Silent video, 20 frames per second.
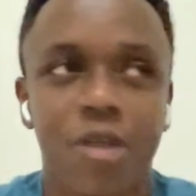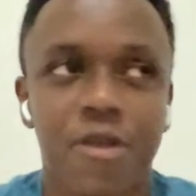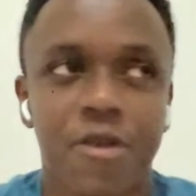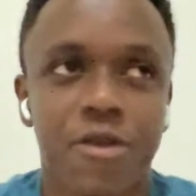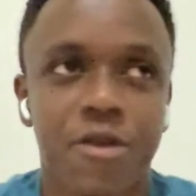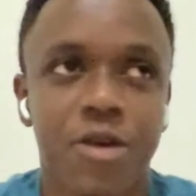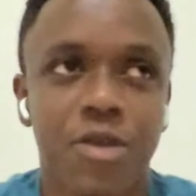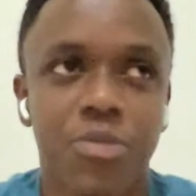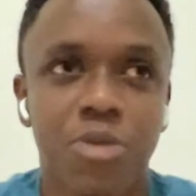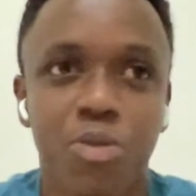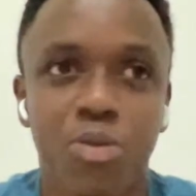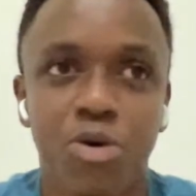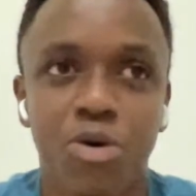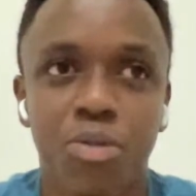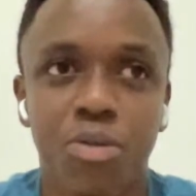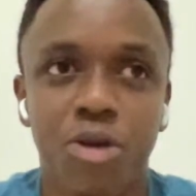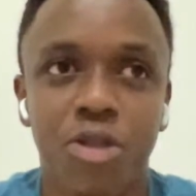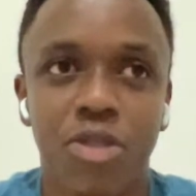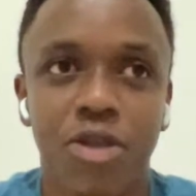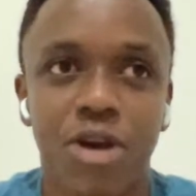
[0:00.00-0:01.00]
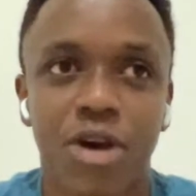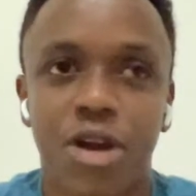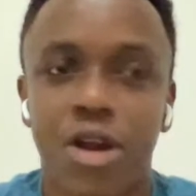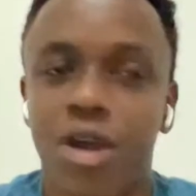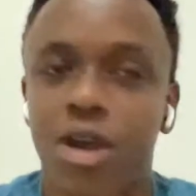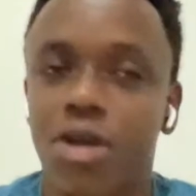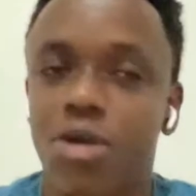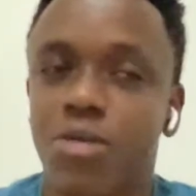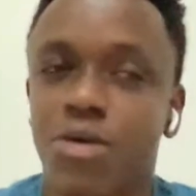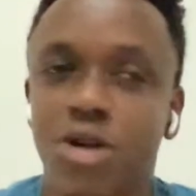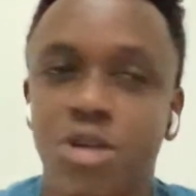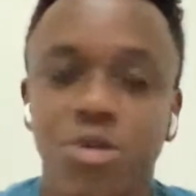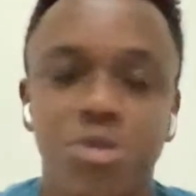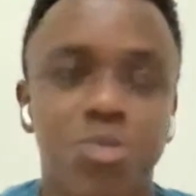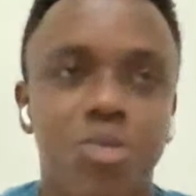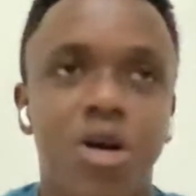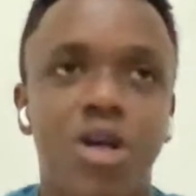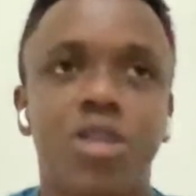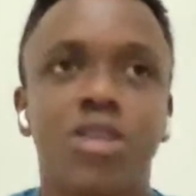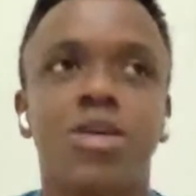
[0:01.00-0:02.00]
As I said, people in media are like quite
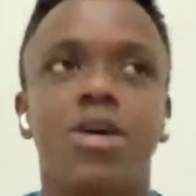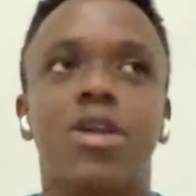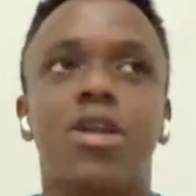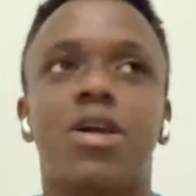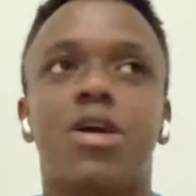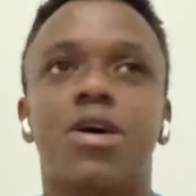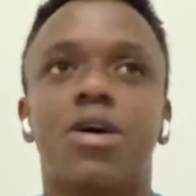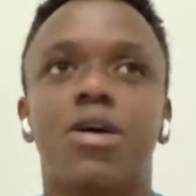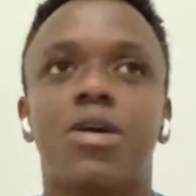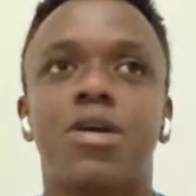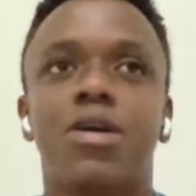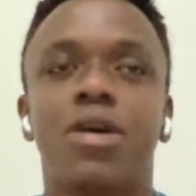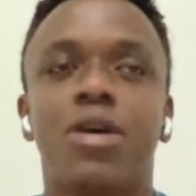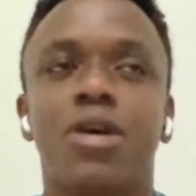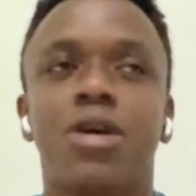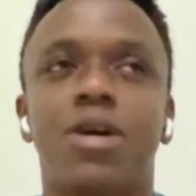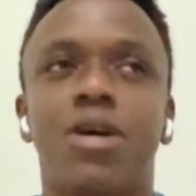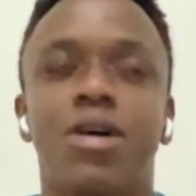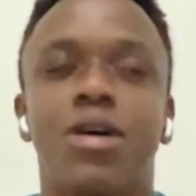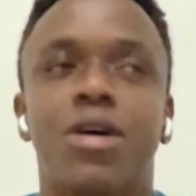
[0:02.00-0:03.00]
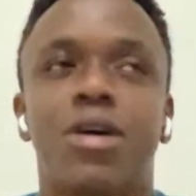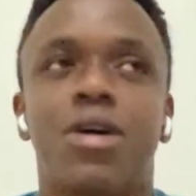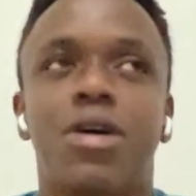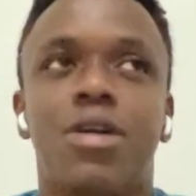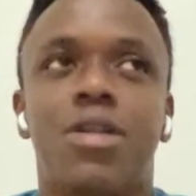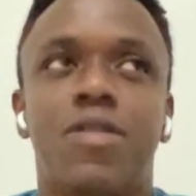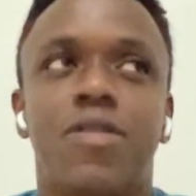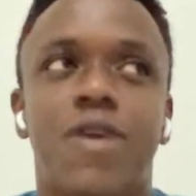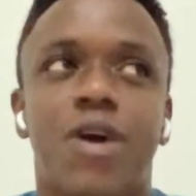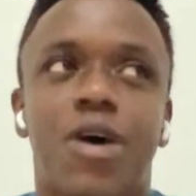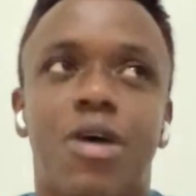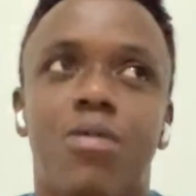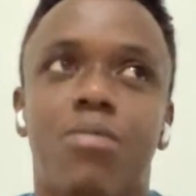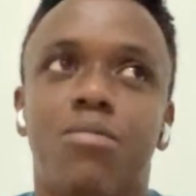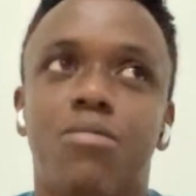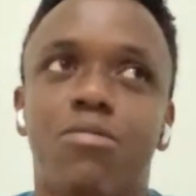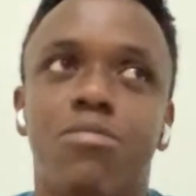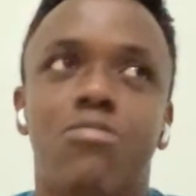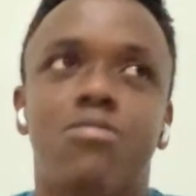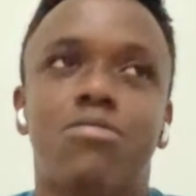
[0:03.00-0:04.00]
smart, and they're
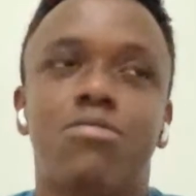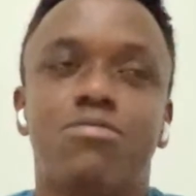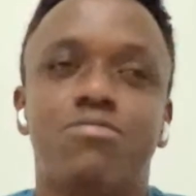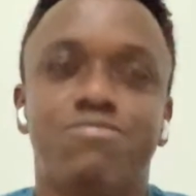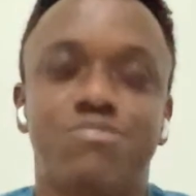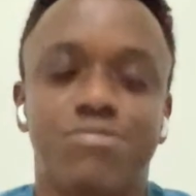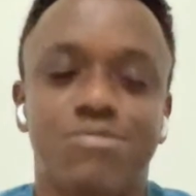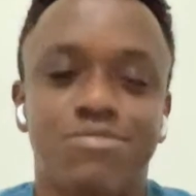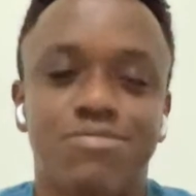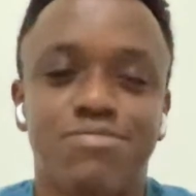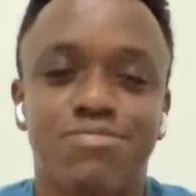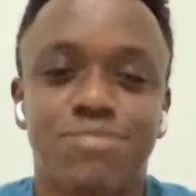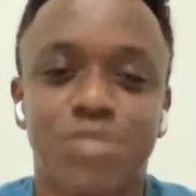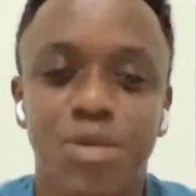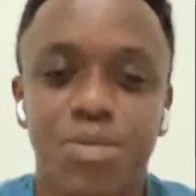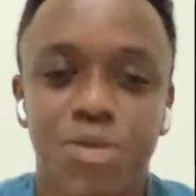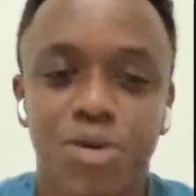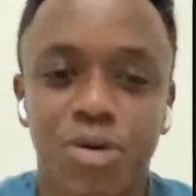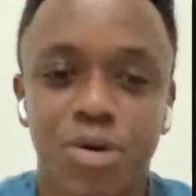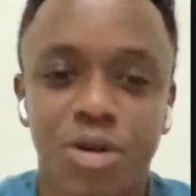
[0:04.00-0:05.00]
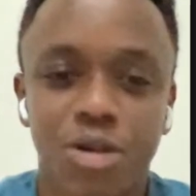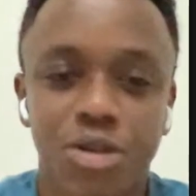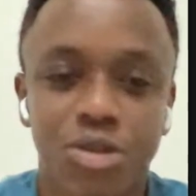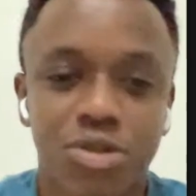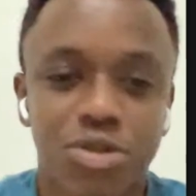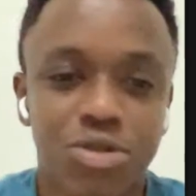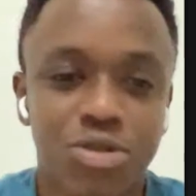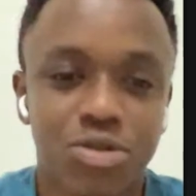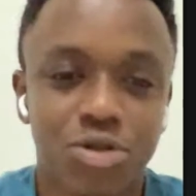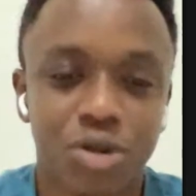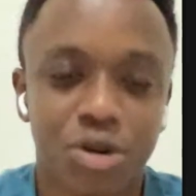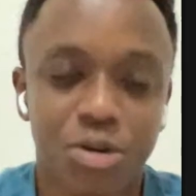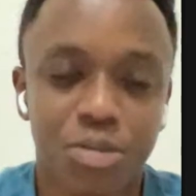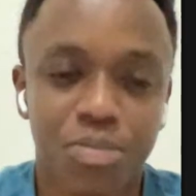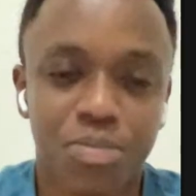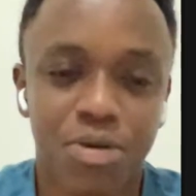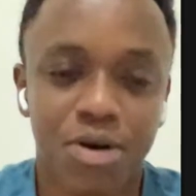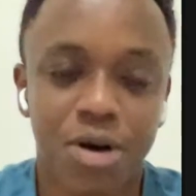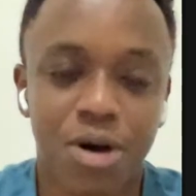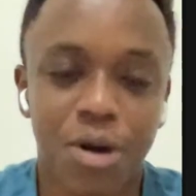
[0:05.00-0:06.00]
people in
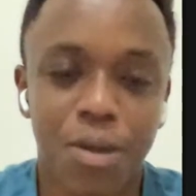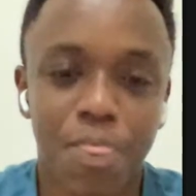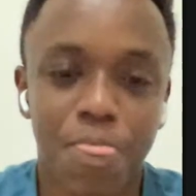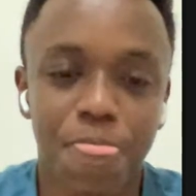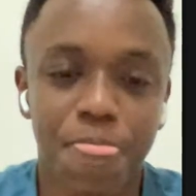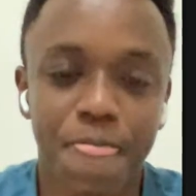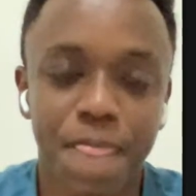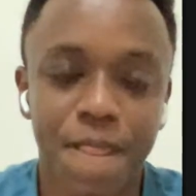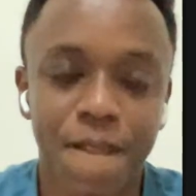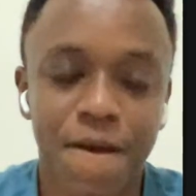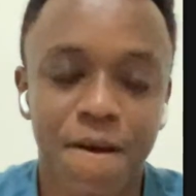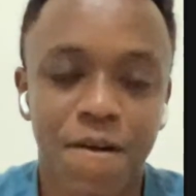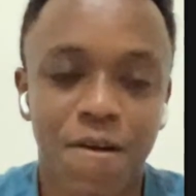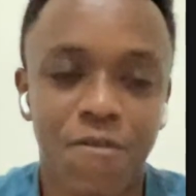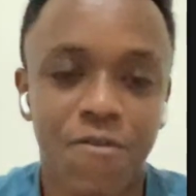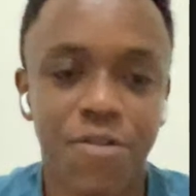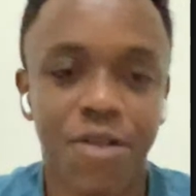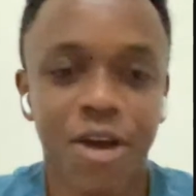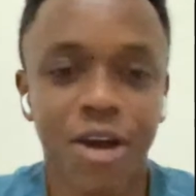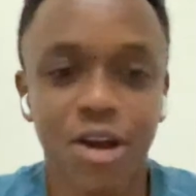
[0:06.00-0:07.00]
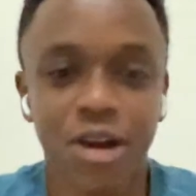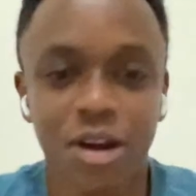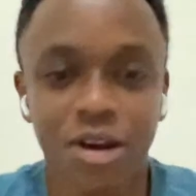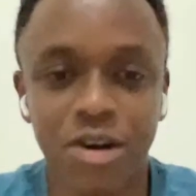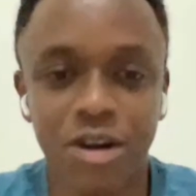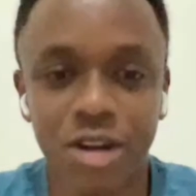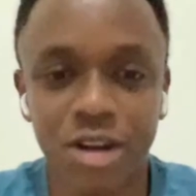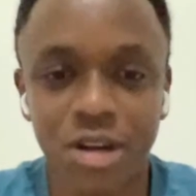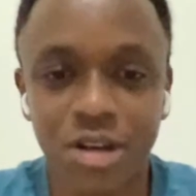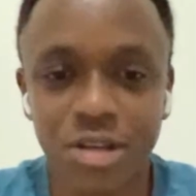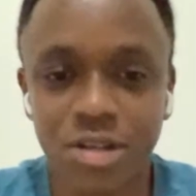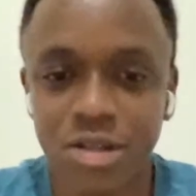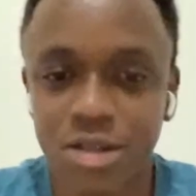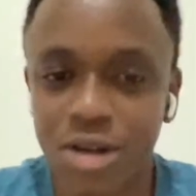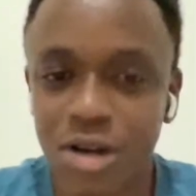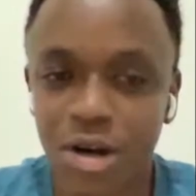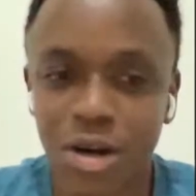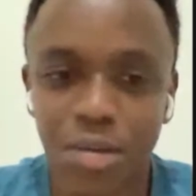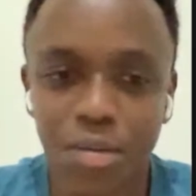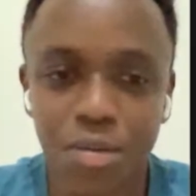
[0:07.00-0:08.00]
top of their careers,
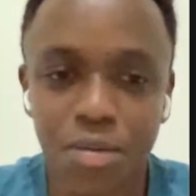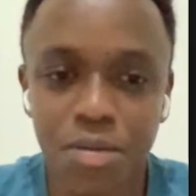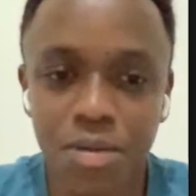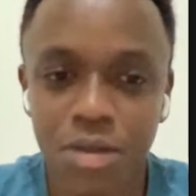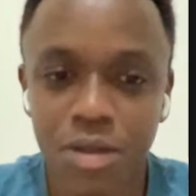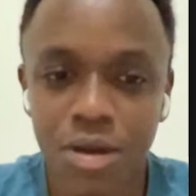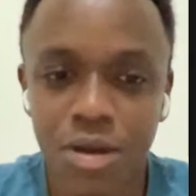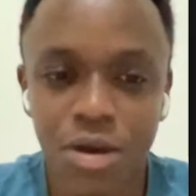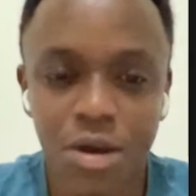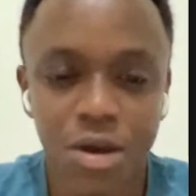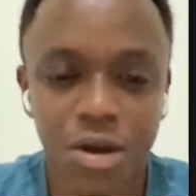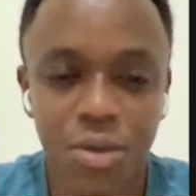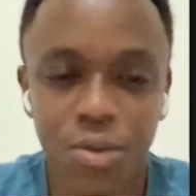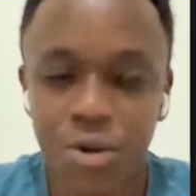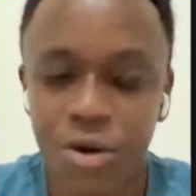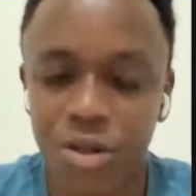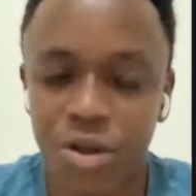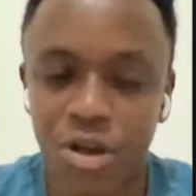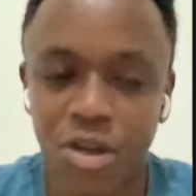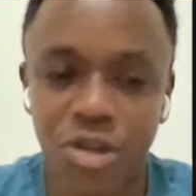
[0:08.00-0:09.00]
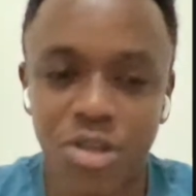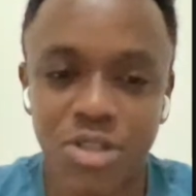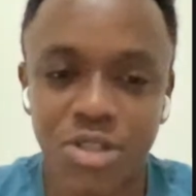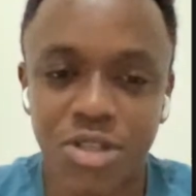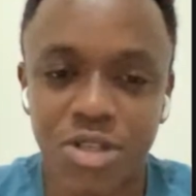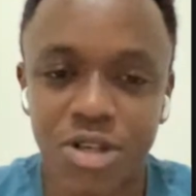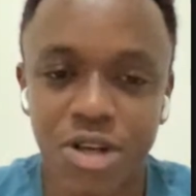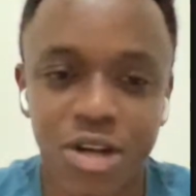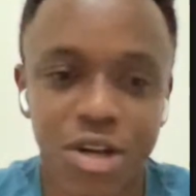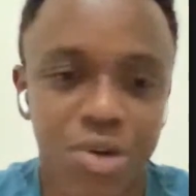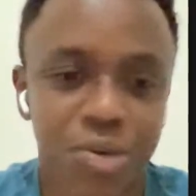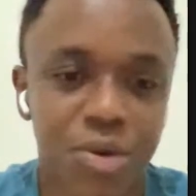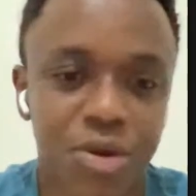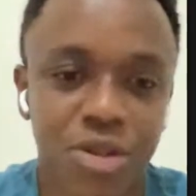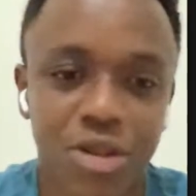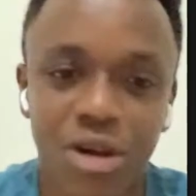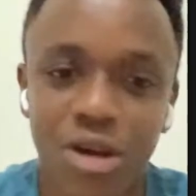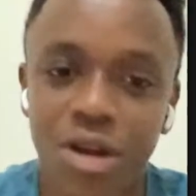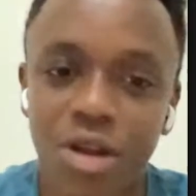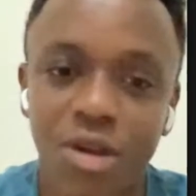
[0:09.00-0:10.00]
whether in engineering,
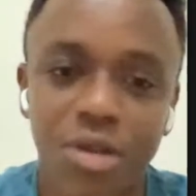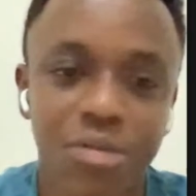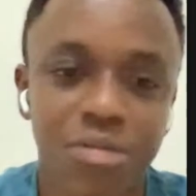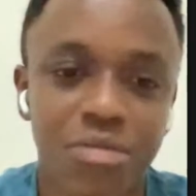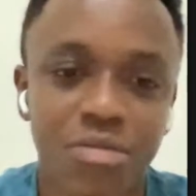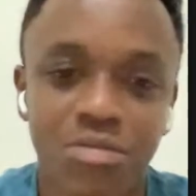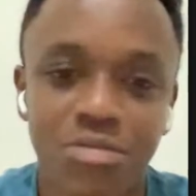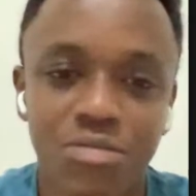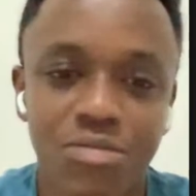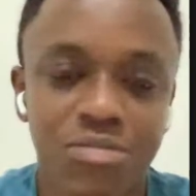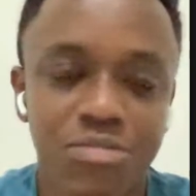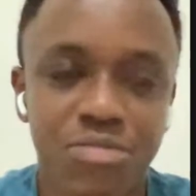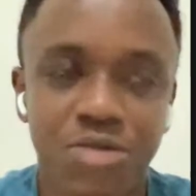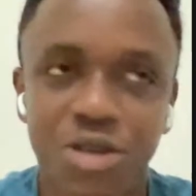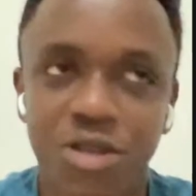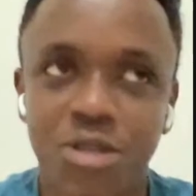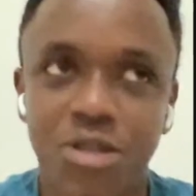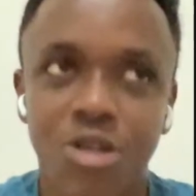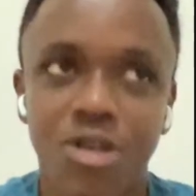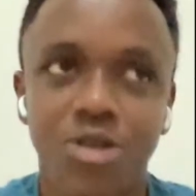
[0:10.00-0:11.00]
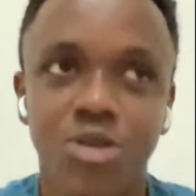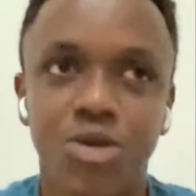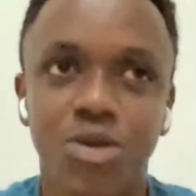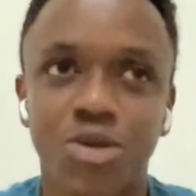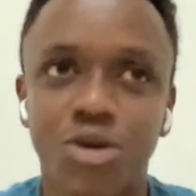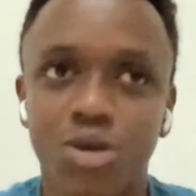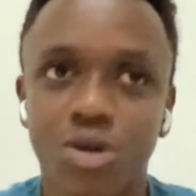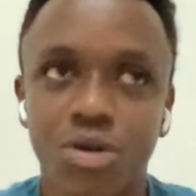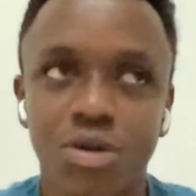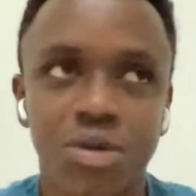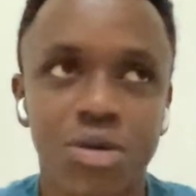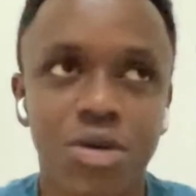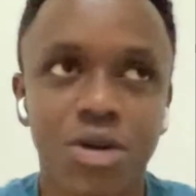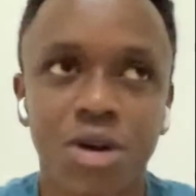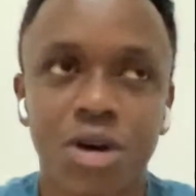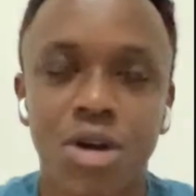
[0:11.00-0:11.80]
whether in business also.